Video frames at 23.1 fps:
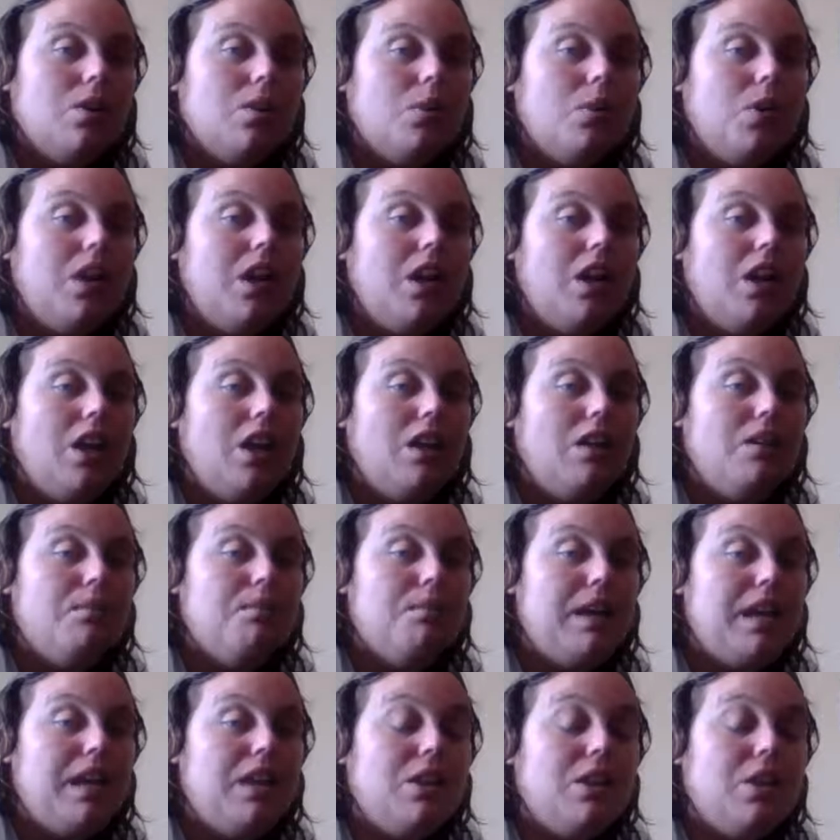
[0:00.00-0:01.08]
We
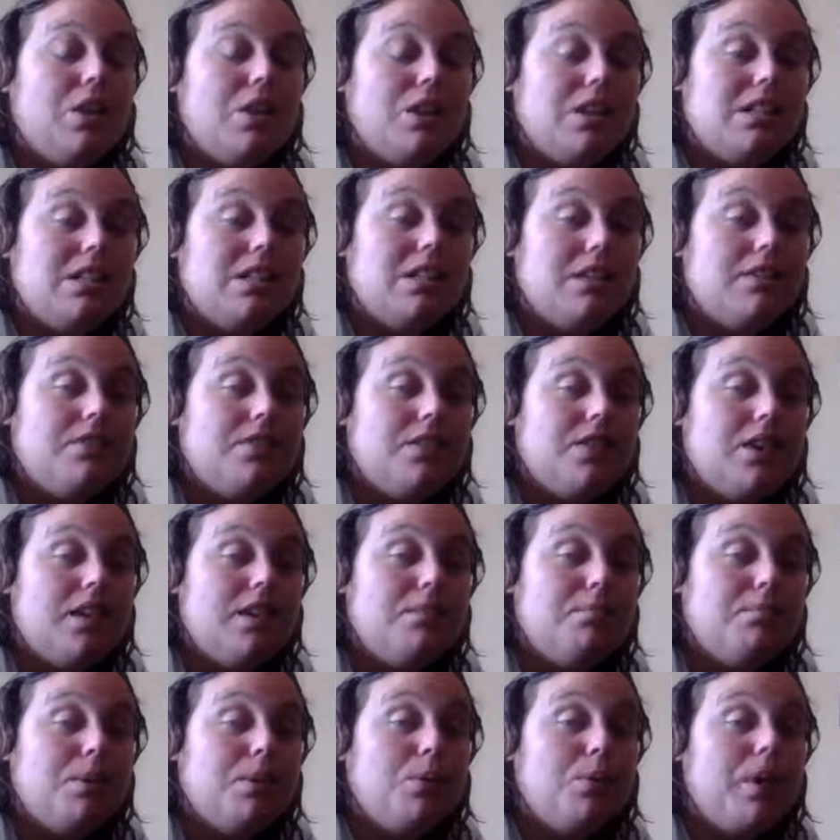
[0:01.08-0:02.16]
may learn
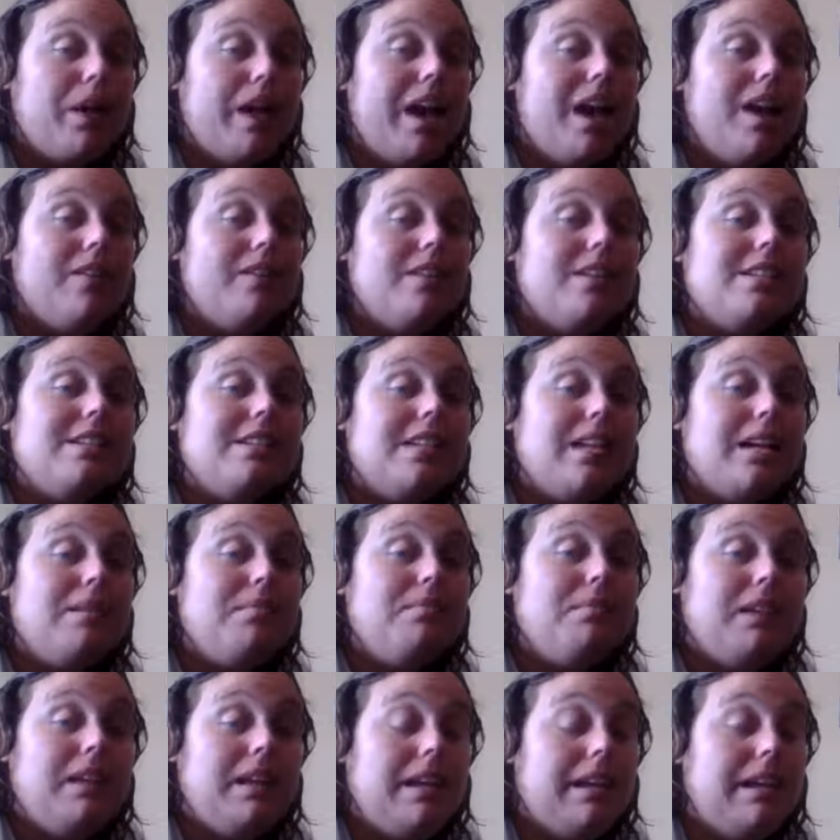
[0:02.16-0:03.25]
different, but we have the
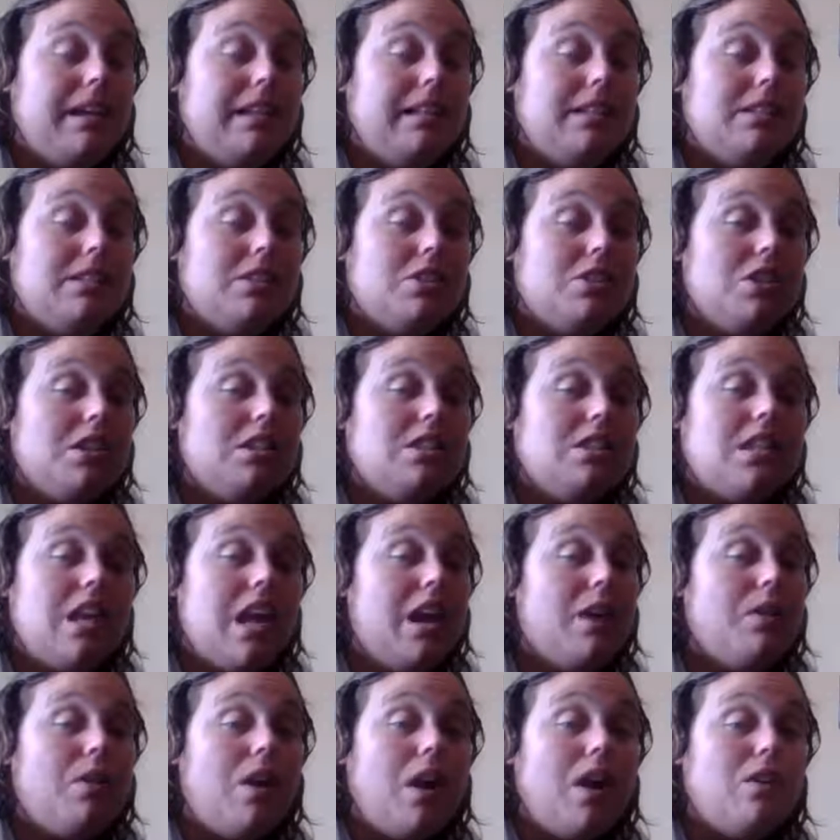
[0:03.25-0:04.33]
same needs, just
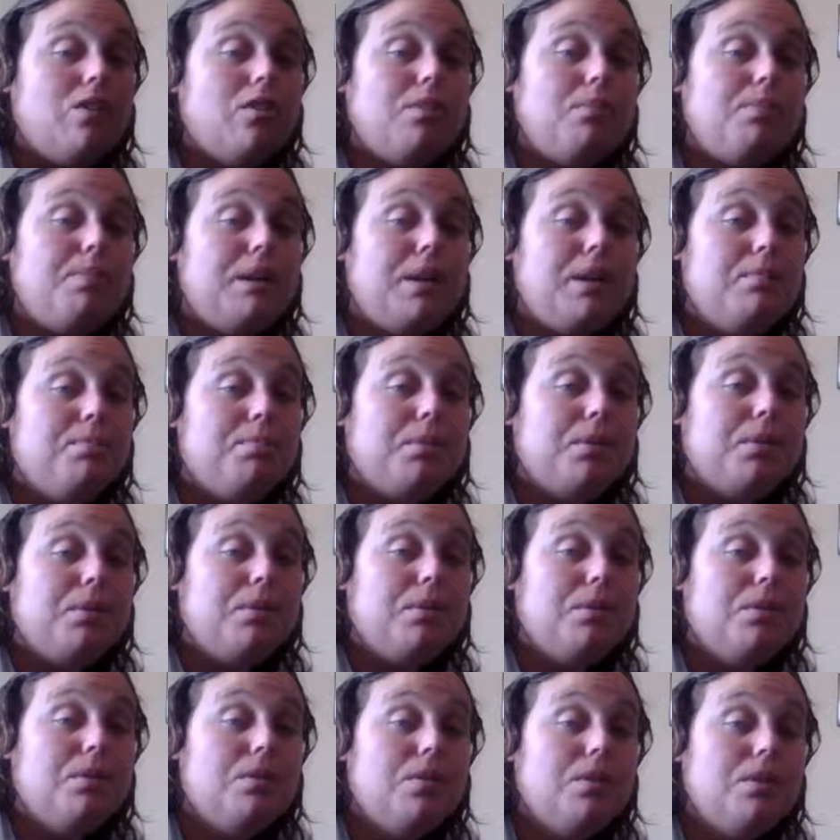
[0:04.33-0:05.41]
like regular
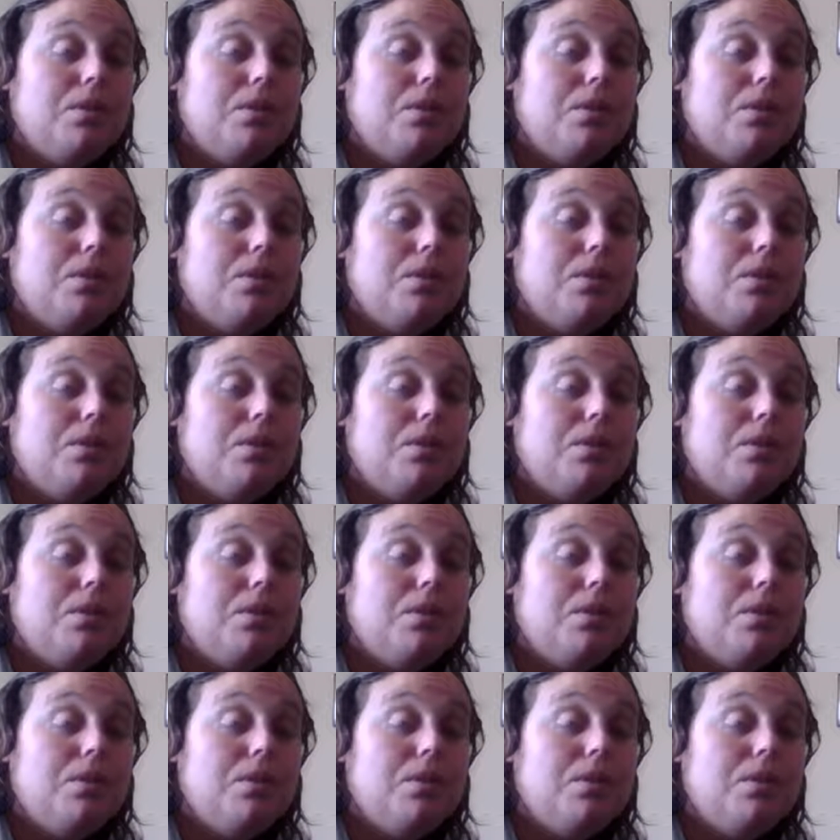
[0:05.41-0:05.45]
people.